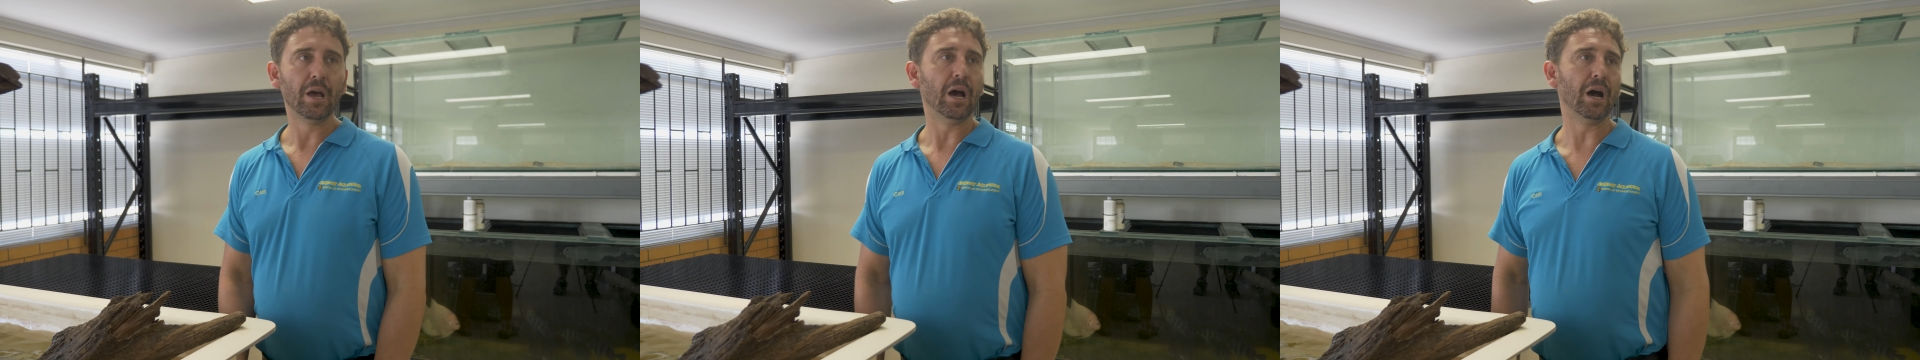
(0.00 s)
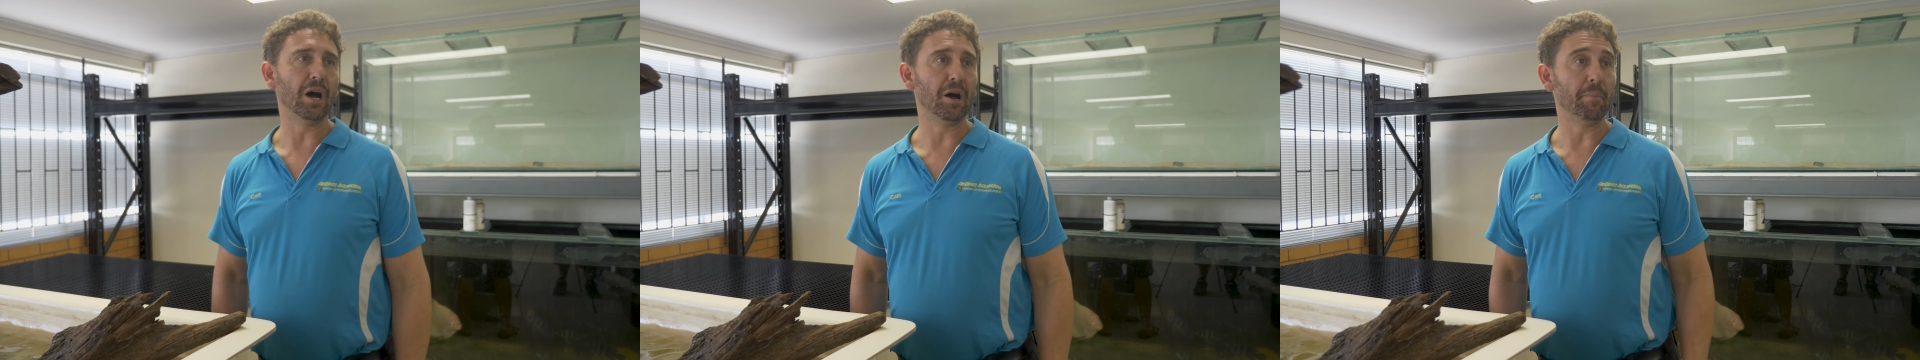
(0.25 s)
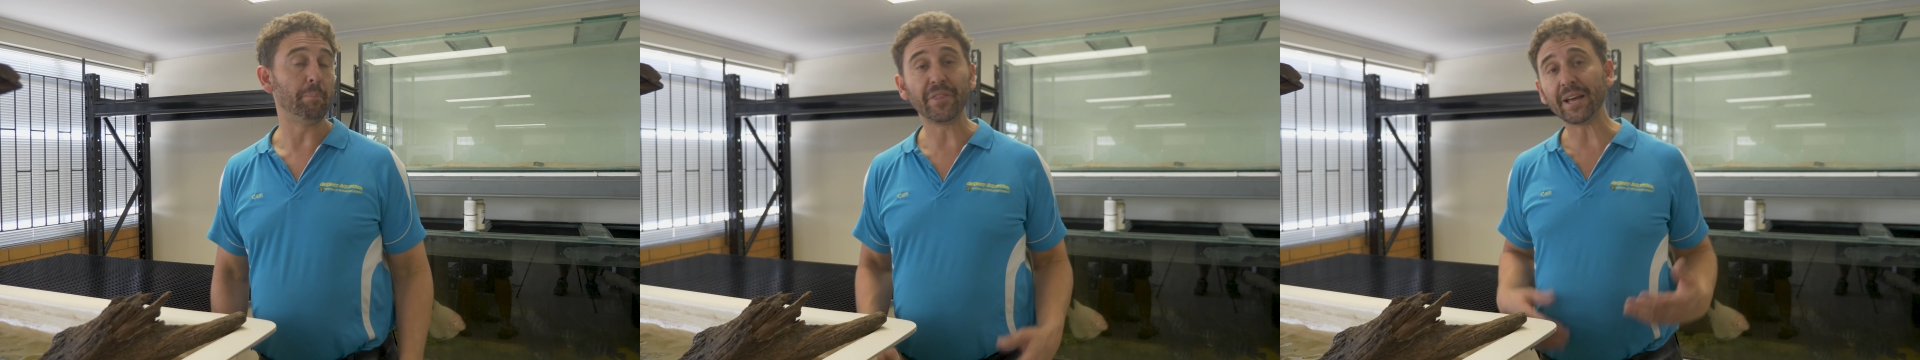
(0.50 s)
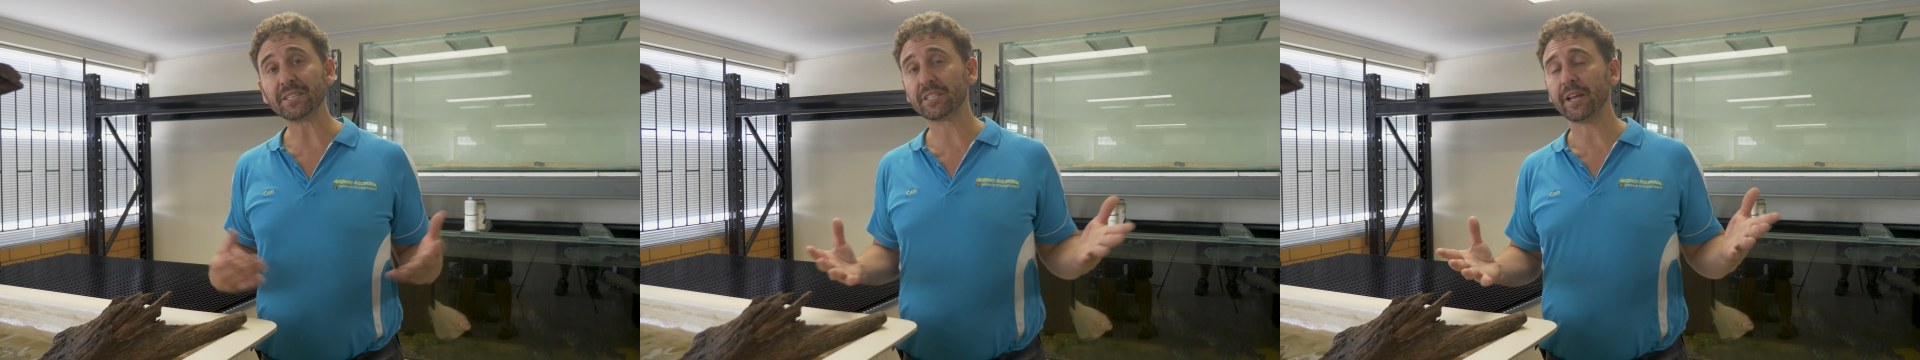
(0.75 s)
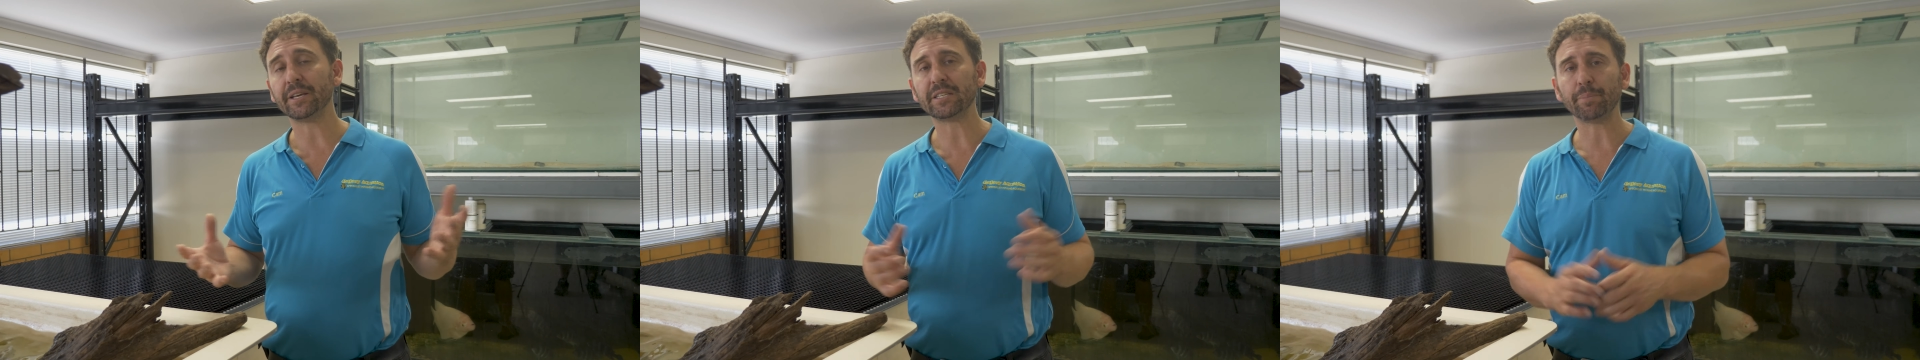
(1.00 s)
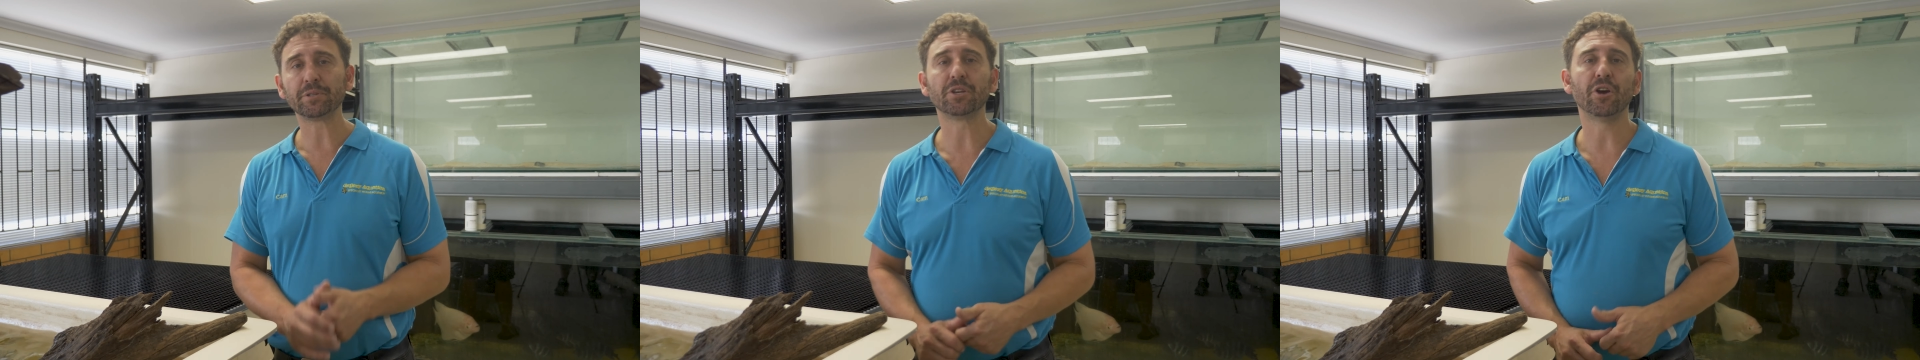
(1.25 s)
But that's today's
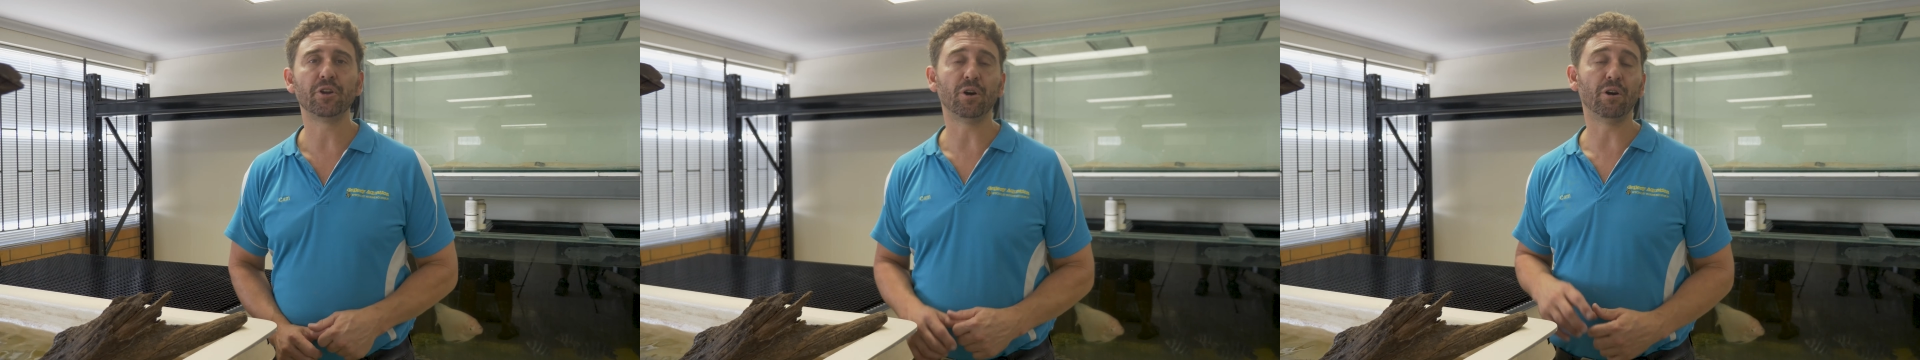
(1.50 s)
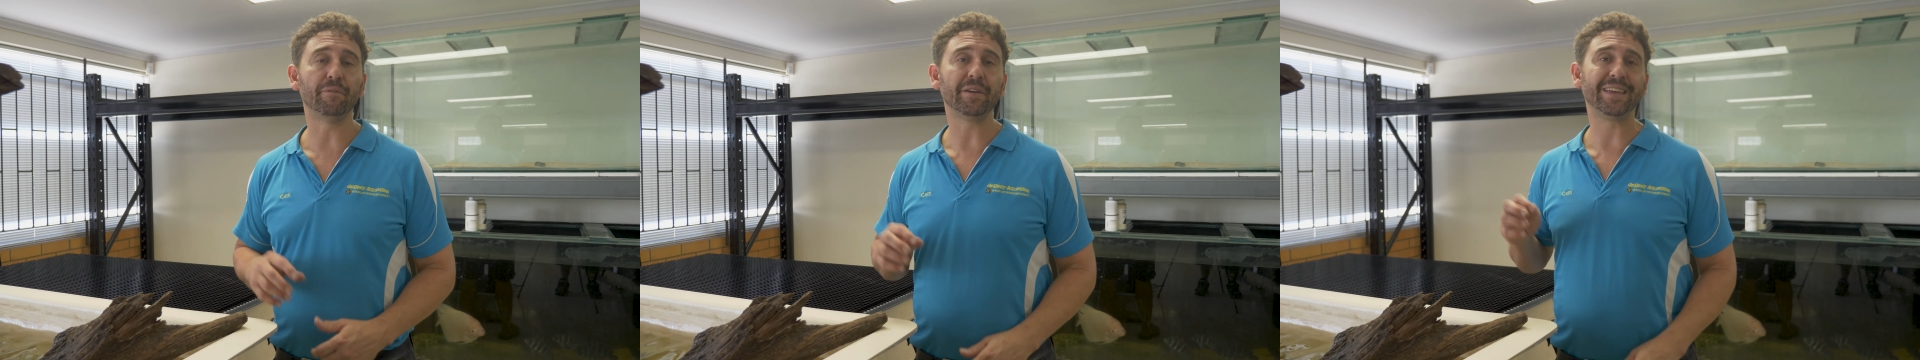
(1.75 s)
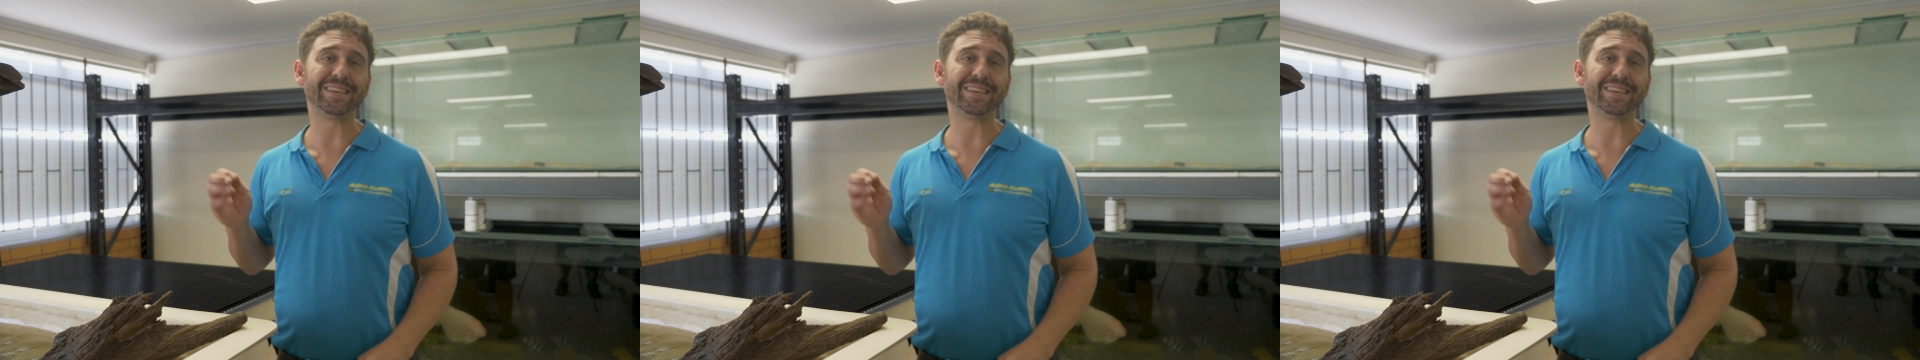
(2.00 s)
episode of